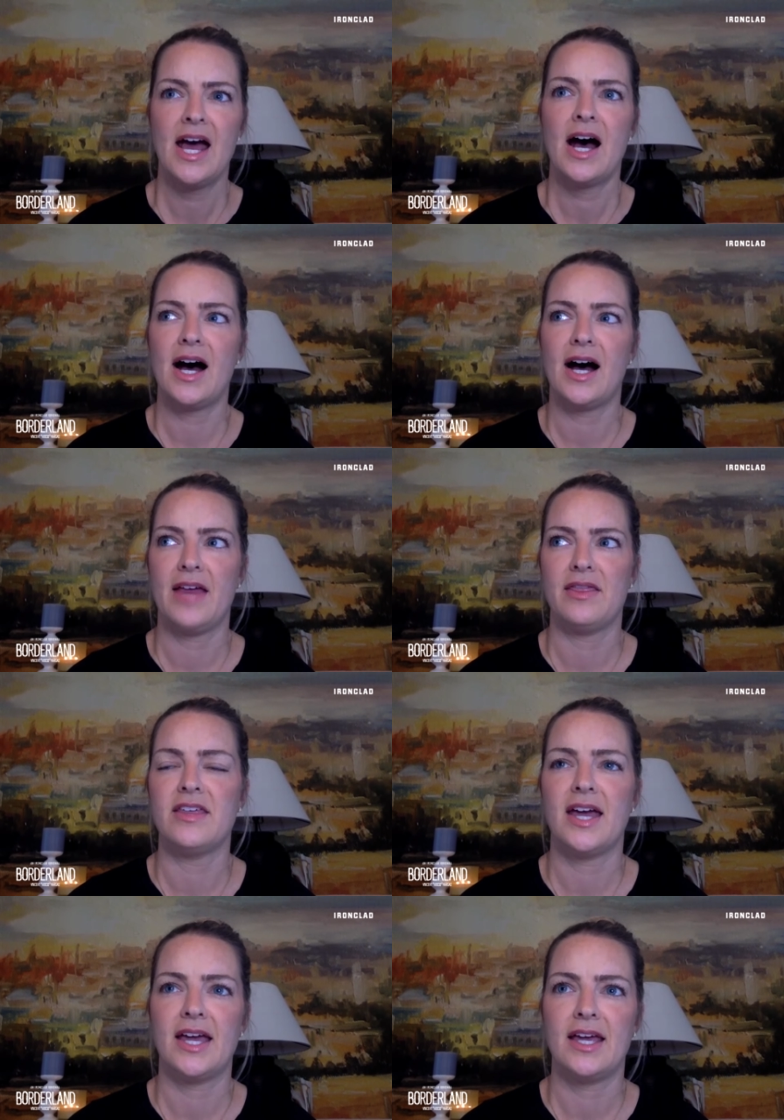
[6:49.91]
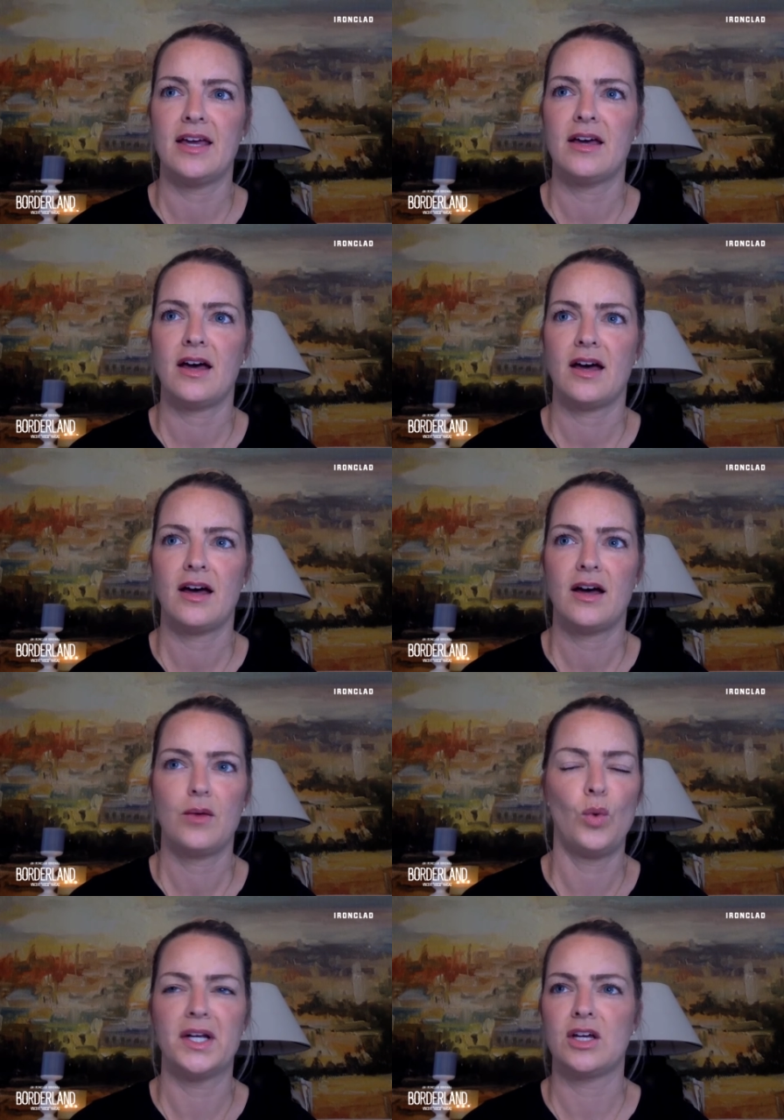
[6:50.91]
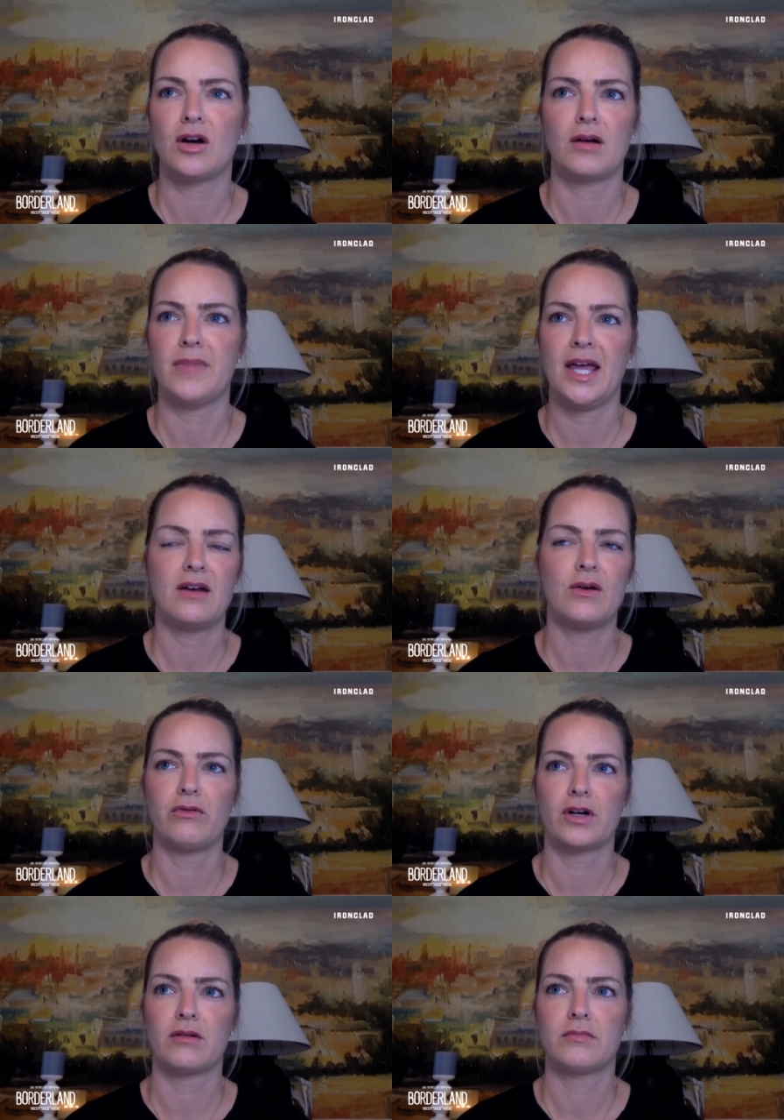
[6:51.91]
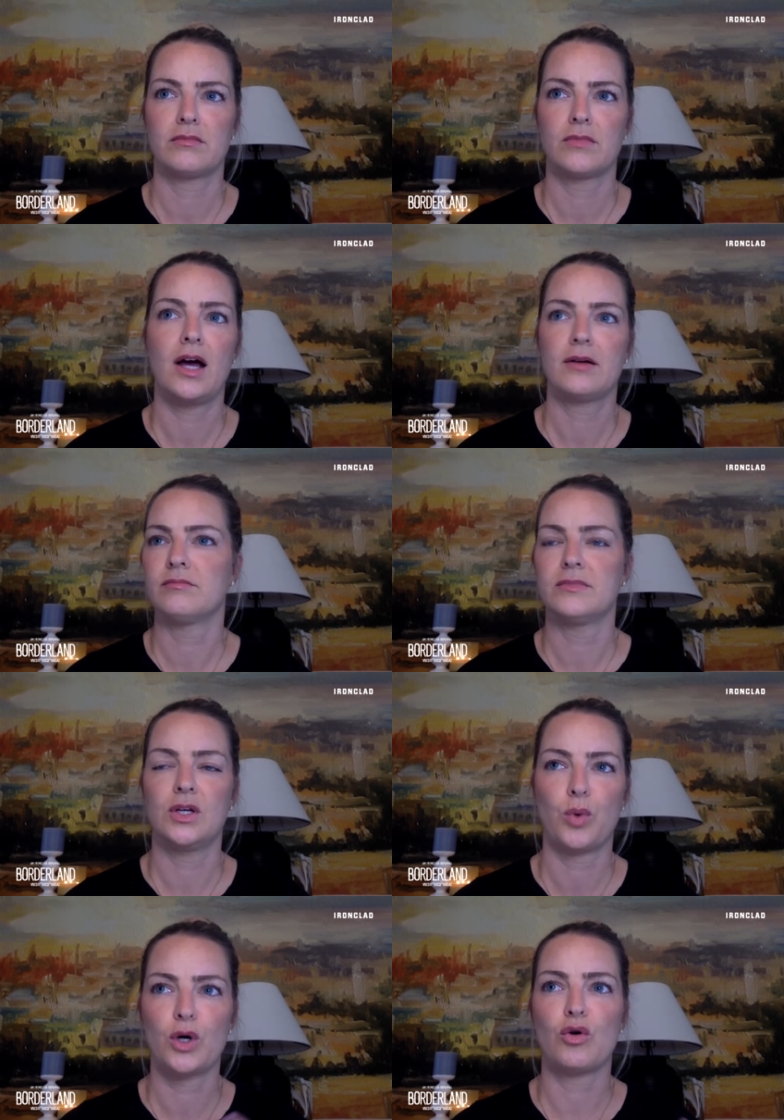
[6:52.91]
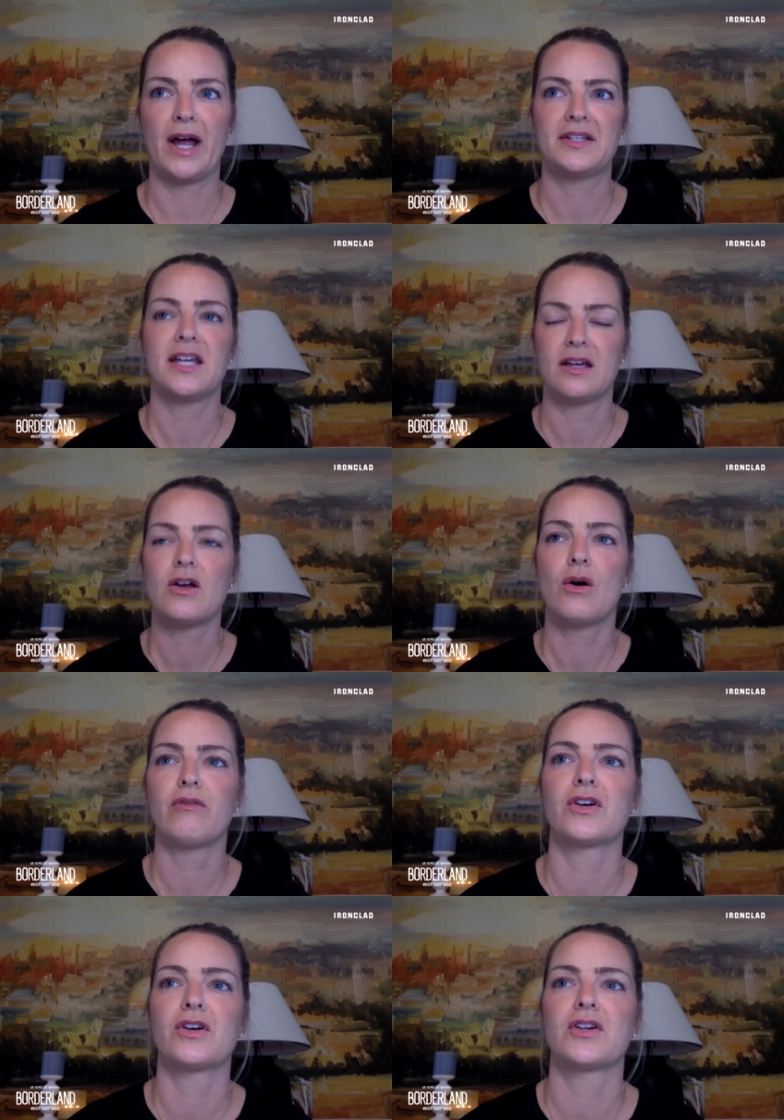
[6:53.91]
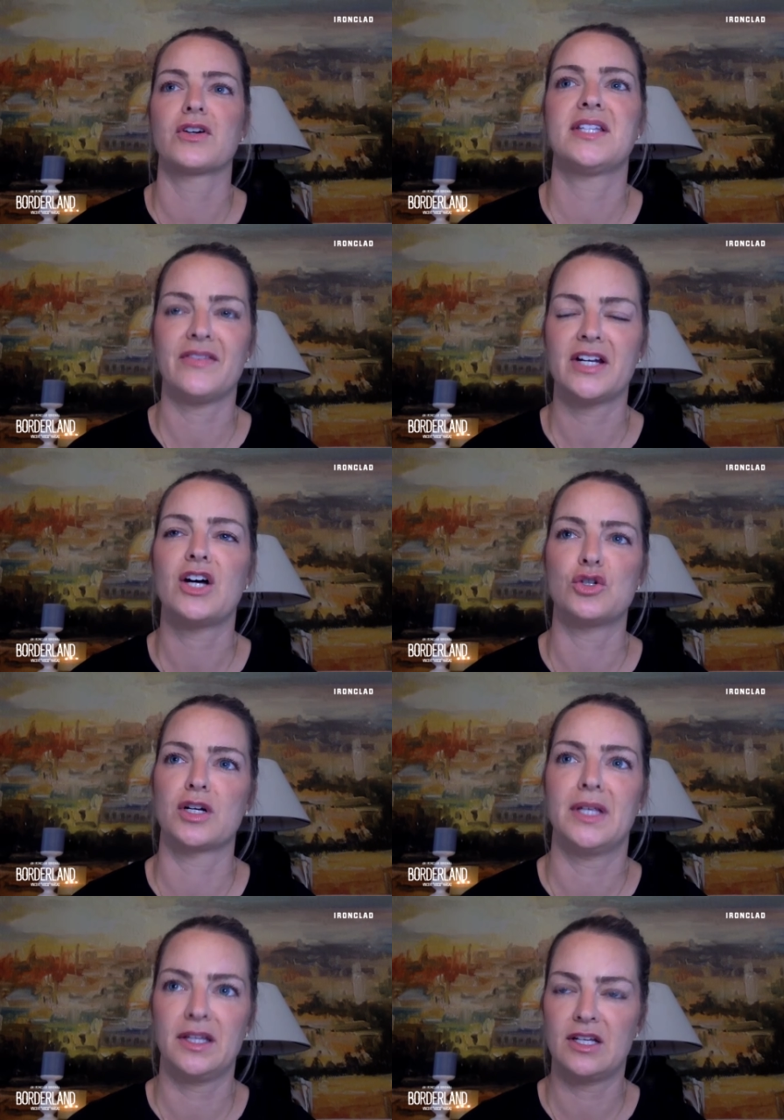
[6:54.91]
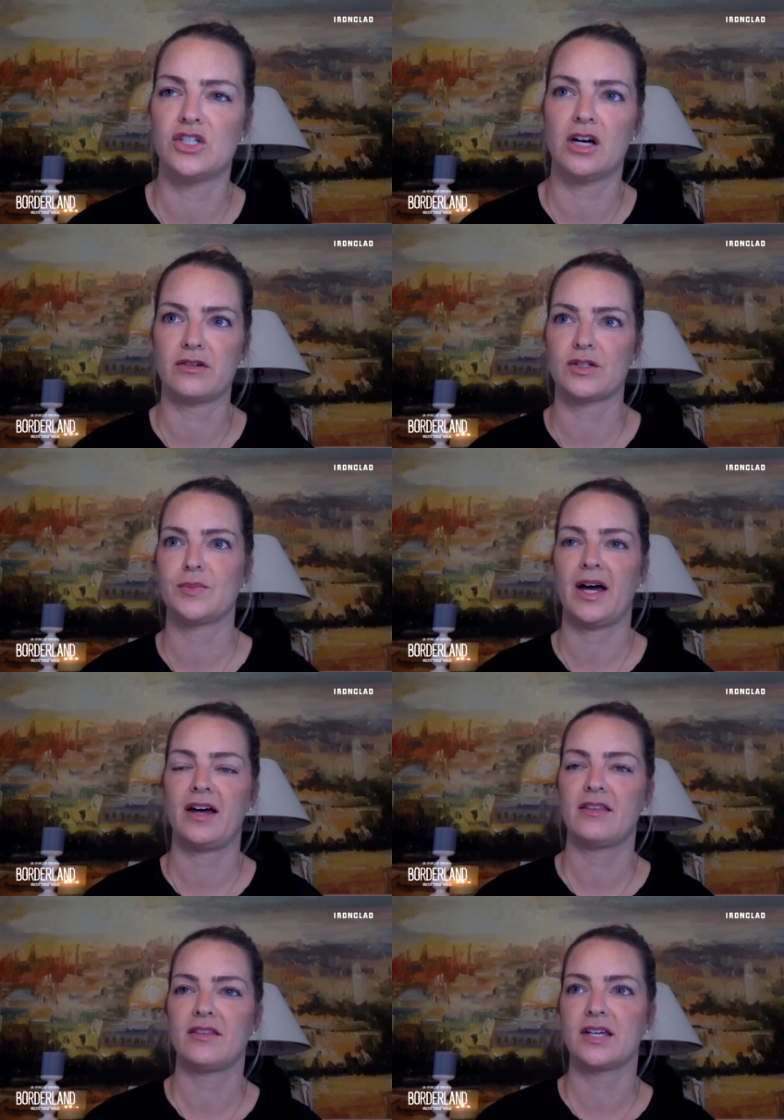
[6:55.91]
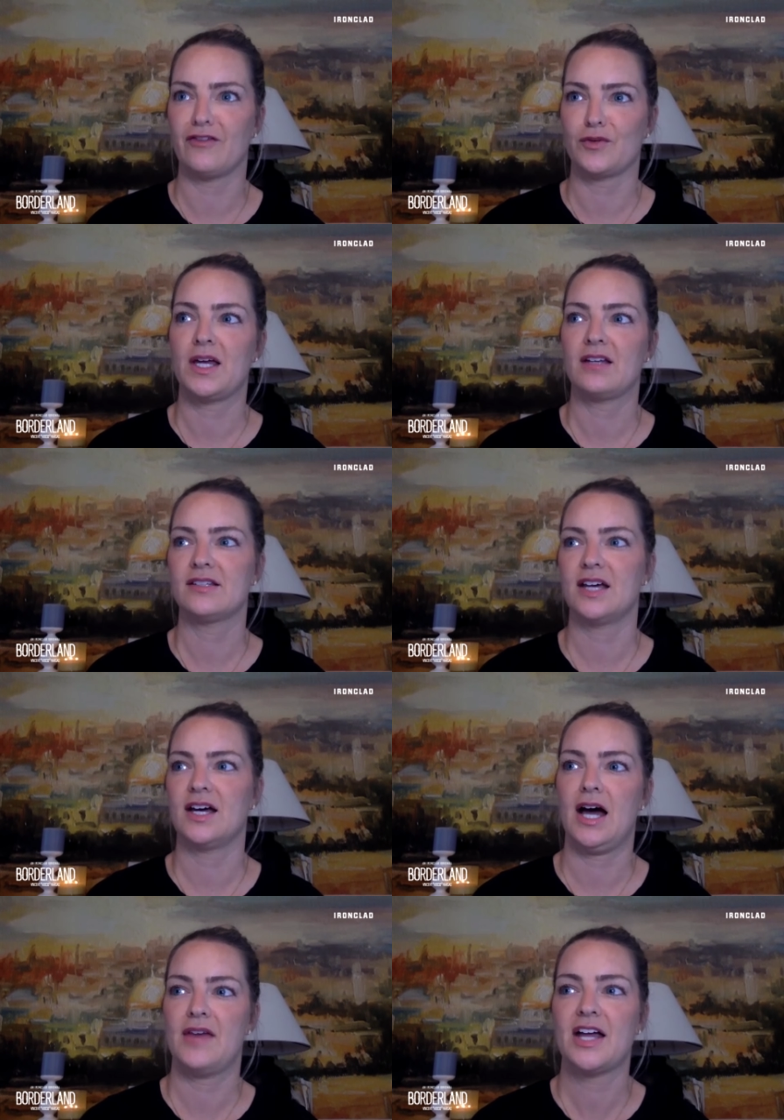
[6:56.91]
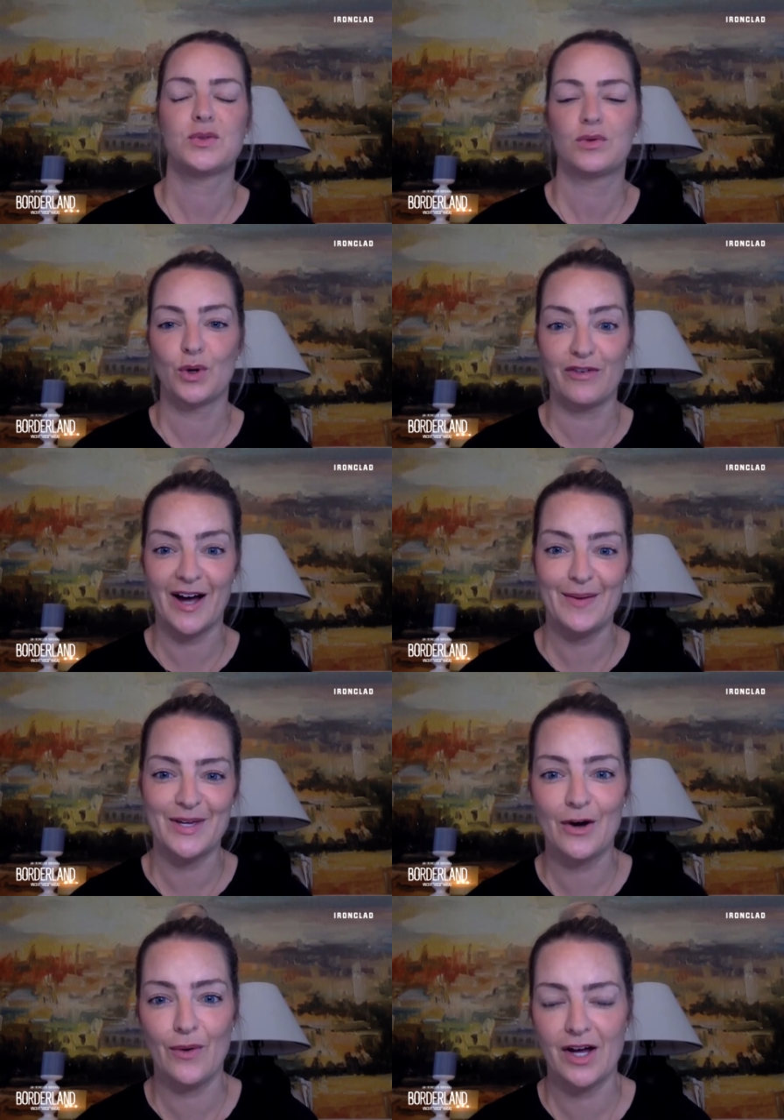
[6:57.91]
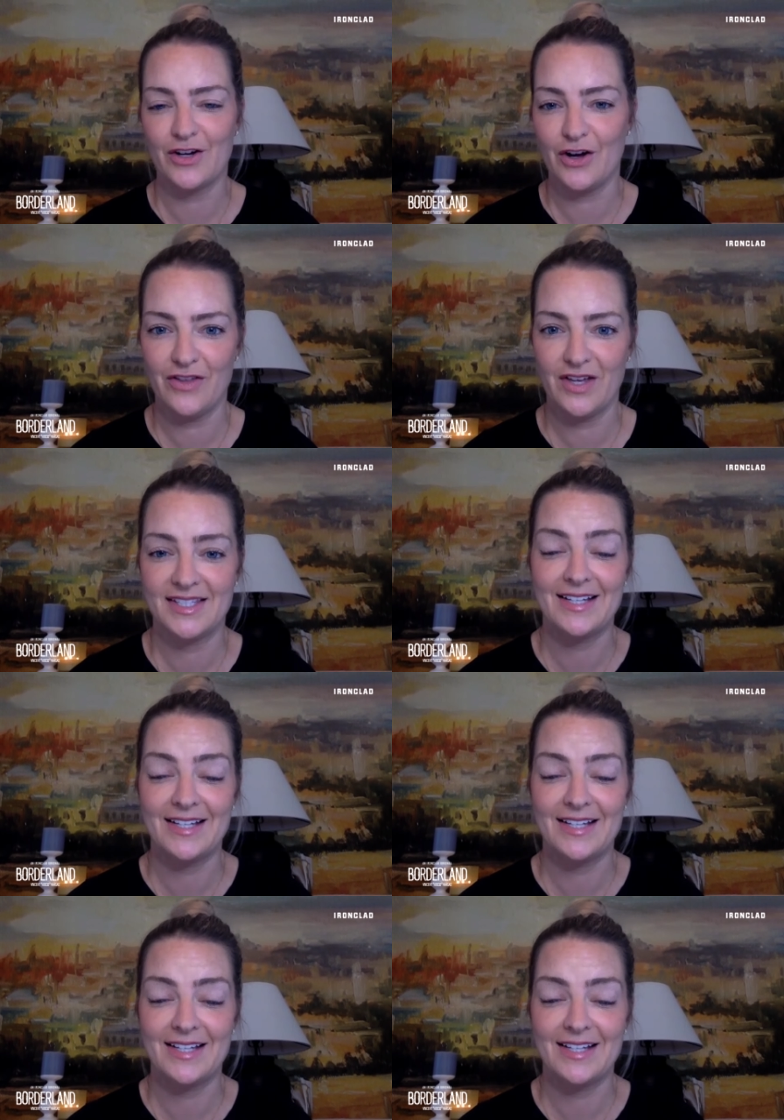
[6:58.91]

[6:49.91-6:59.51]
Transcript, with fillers: Uh, and they, uh, one year made over, uh, were granted over seven hundred million dollars by the government. Uh, and that's what sort of got me going on all this.